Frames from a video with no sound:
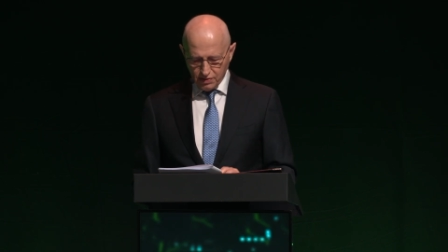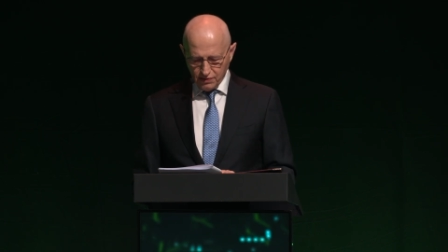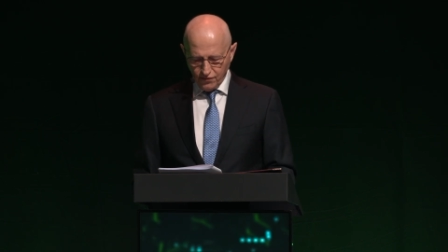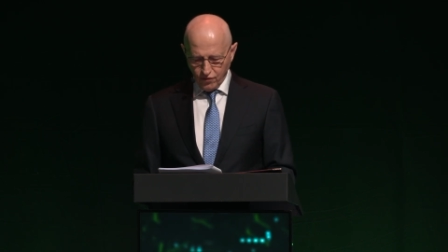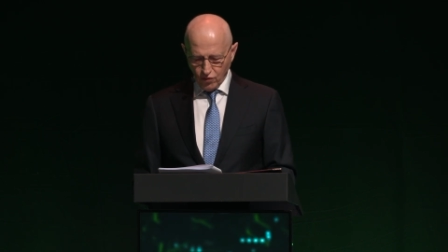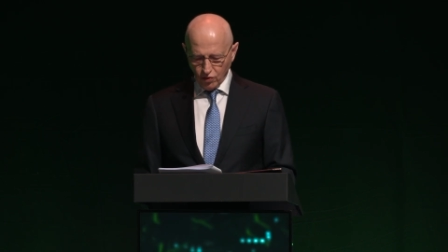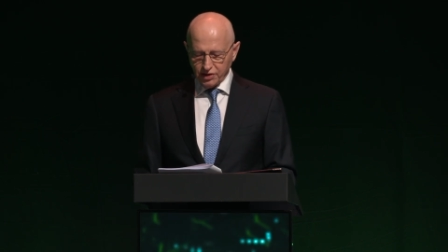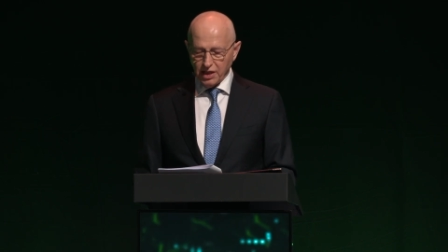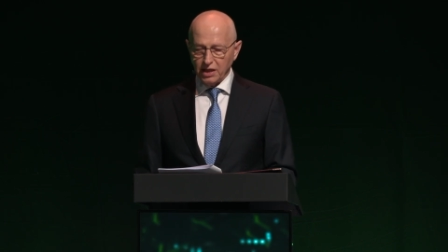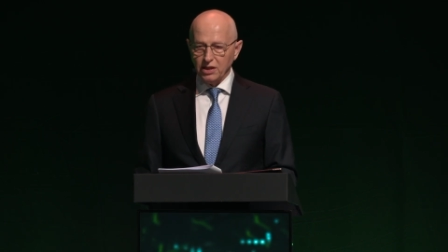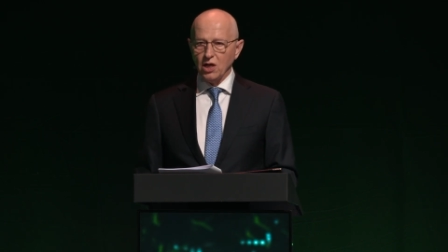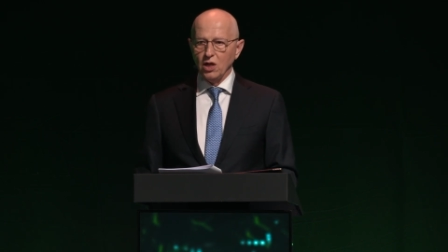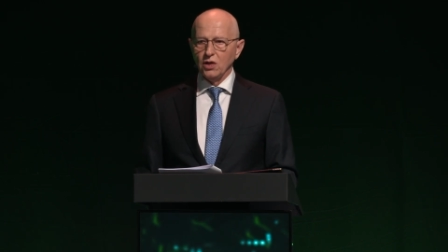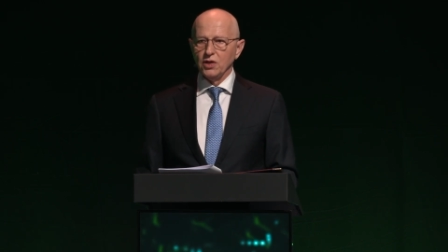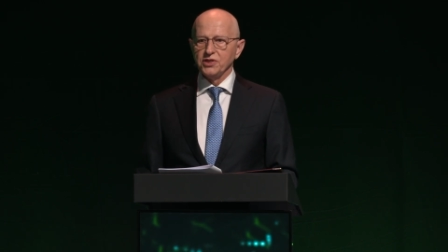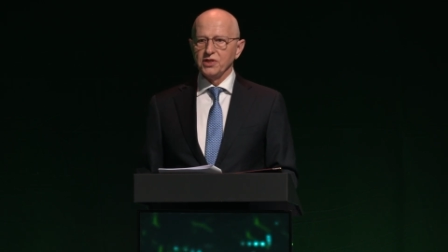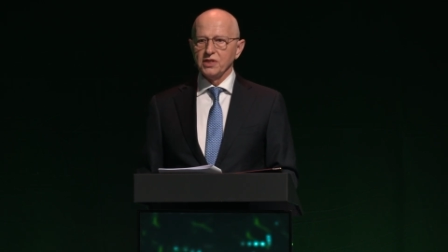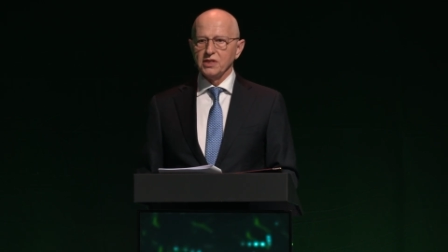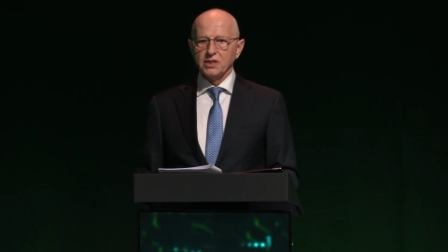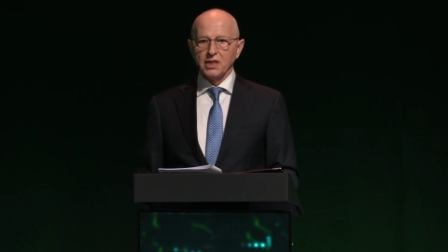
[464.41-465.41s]
for
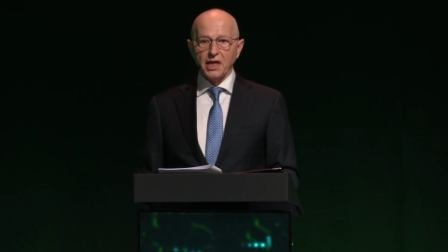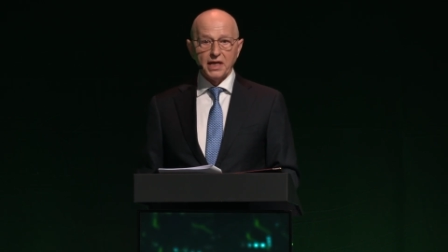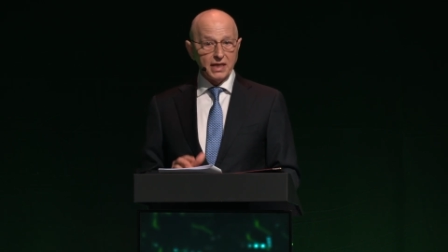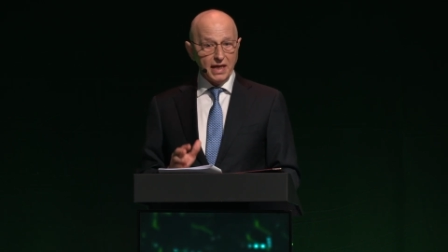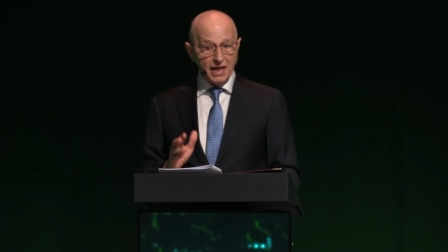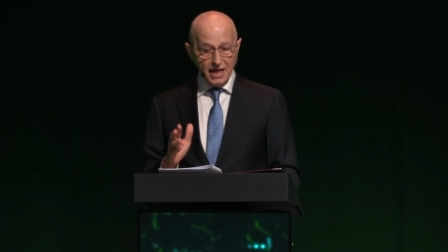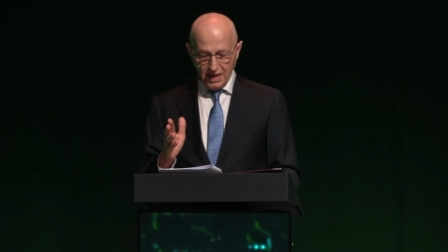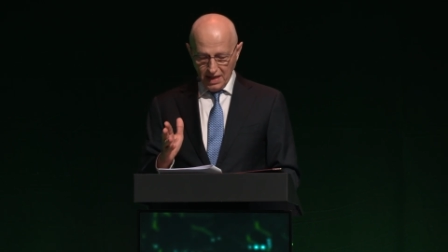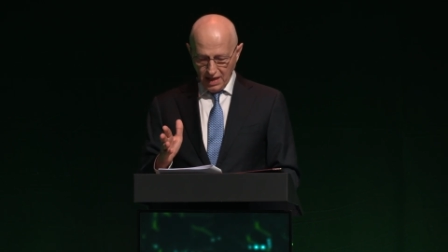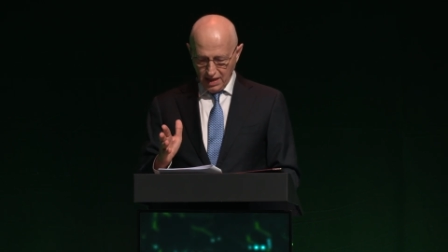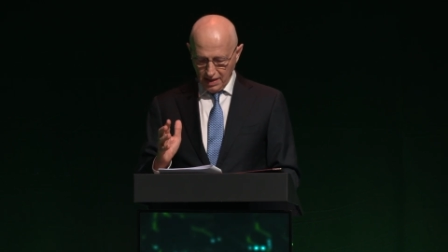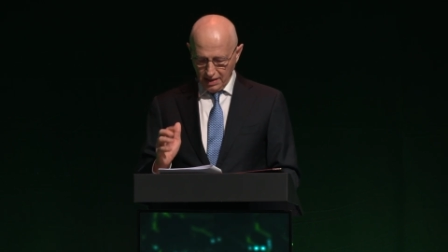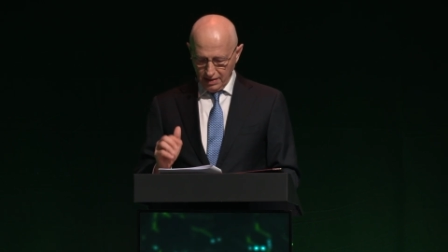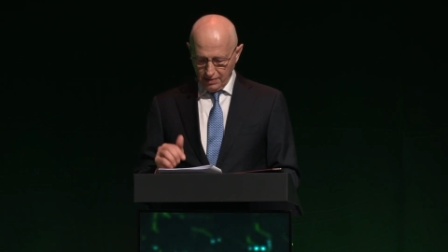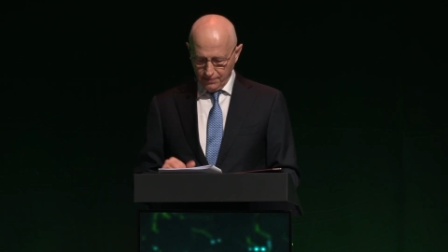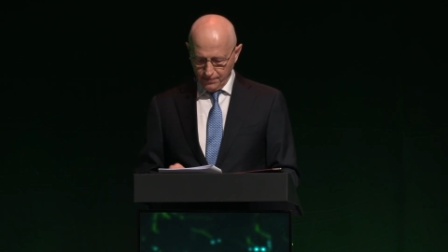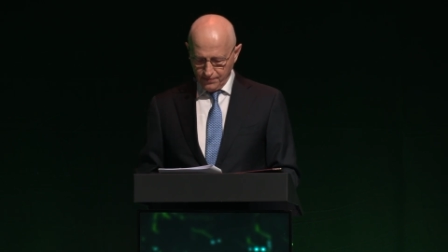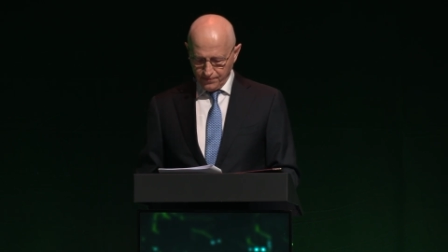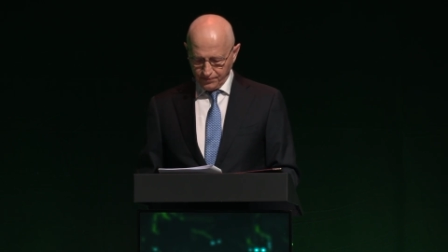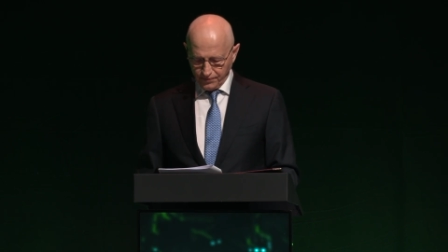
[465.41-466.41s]
technologies like A I,
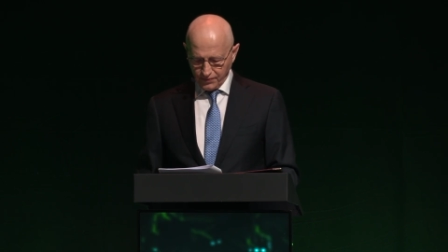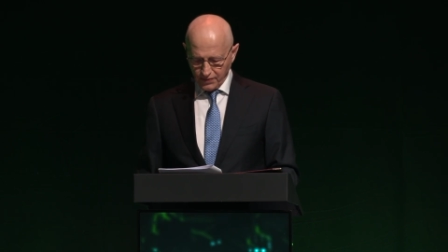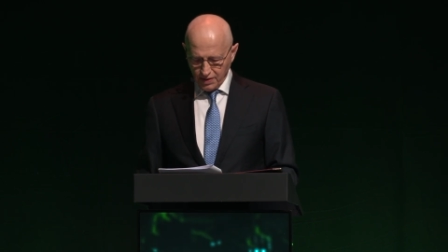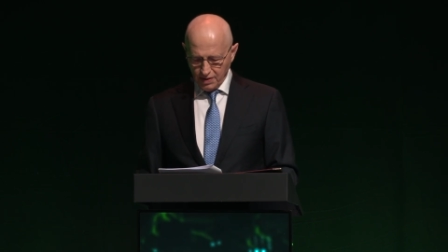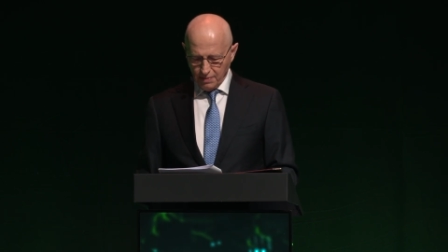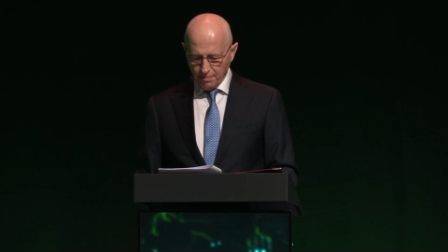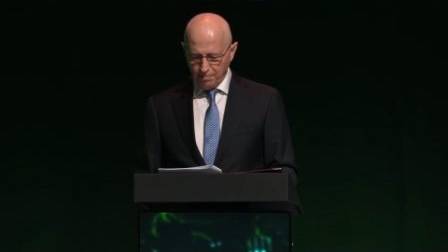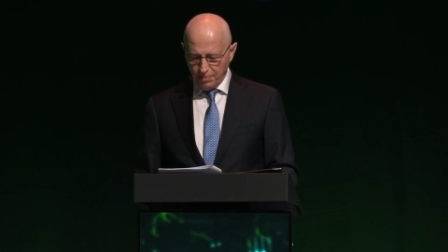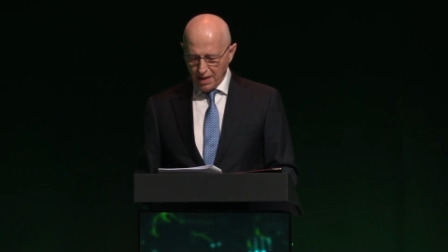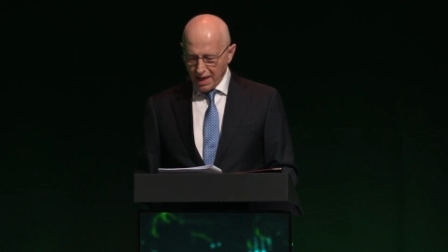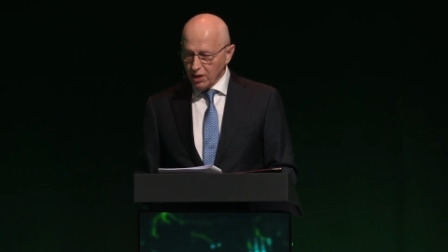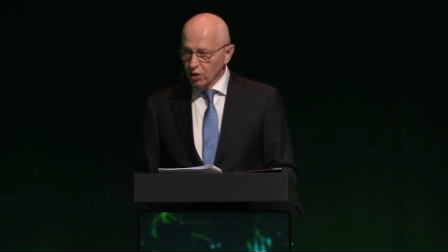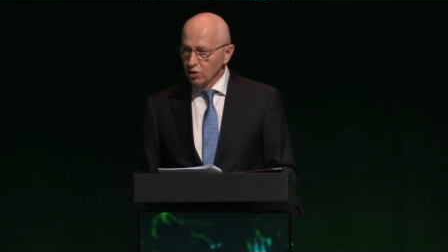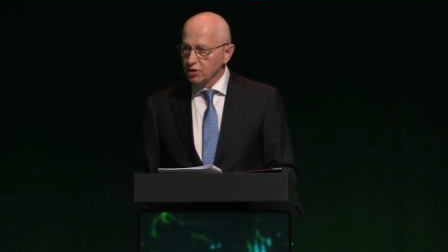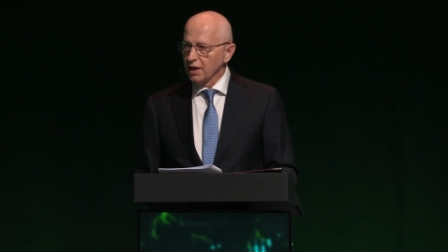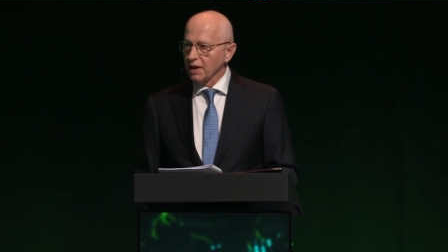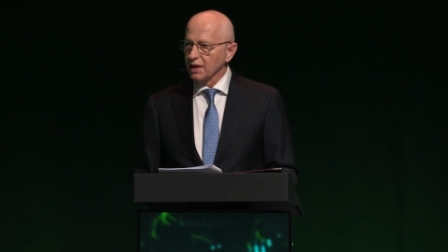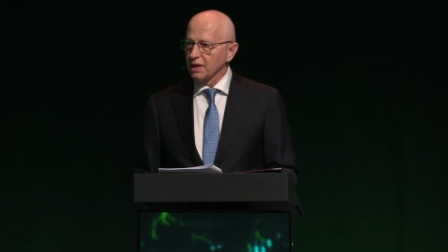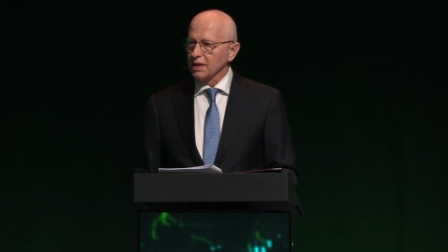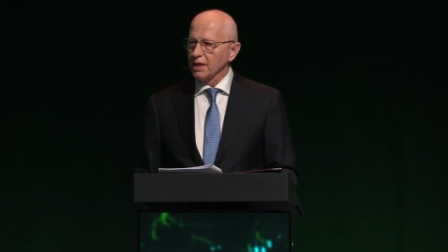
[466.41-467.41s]

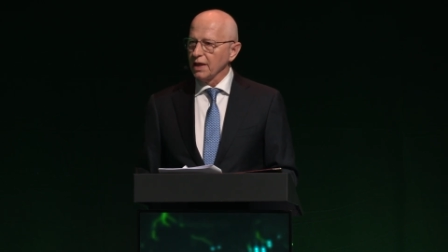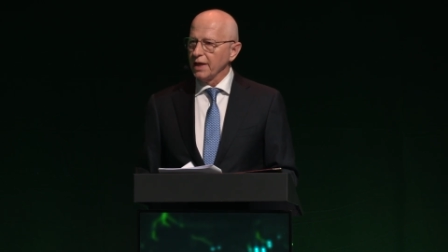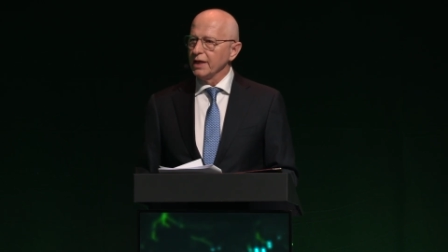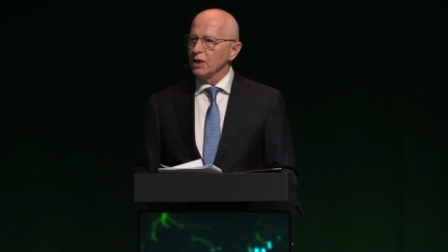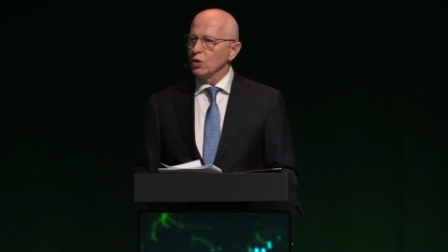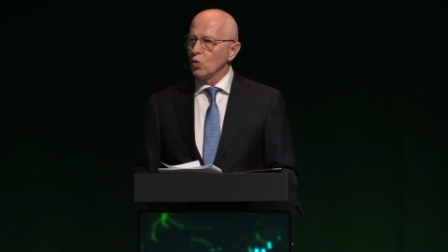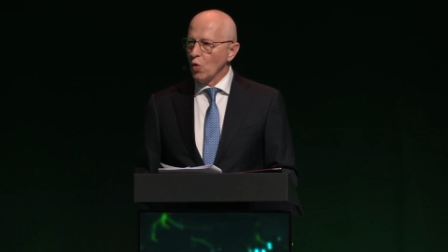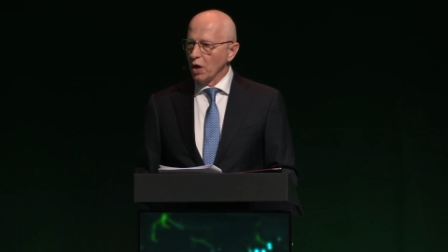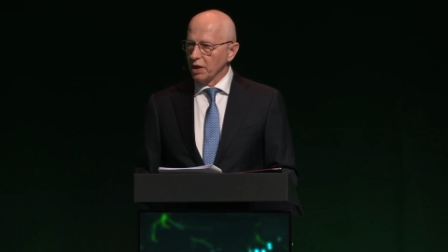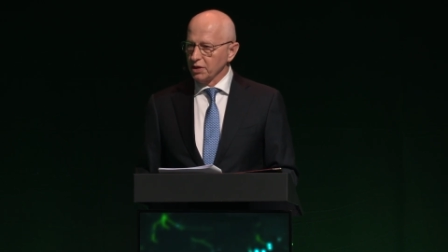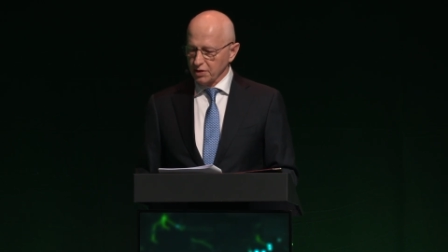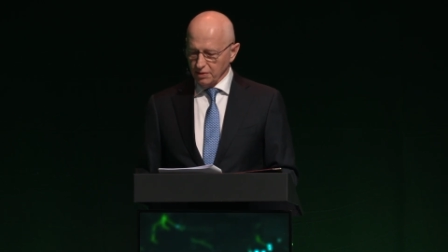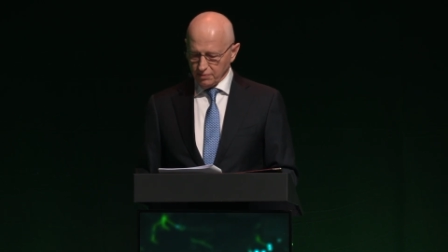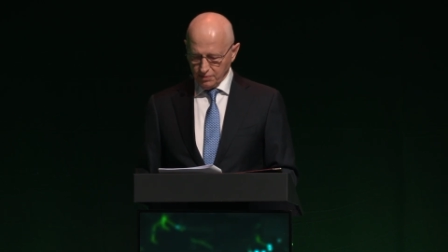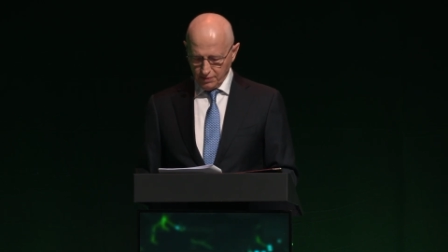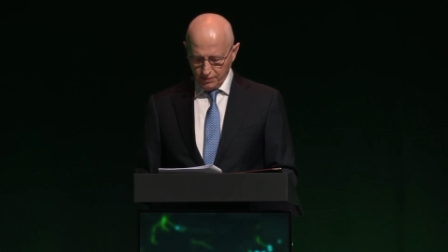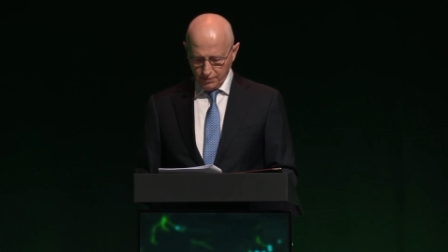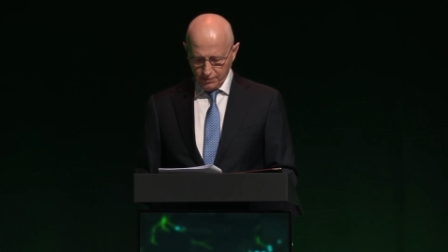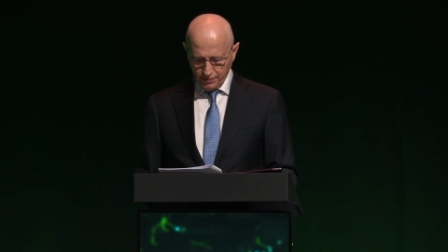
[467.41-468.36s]
biotech, and quantum,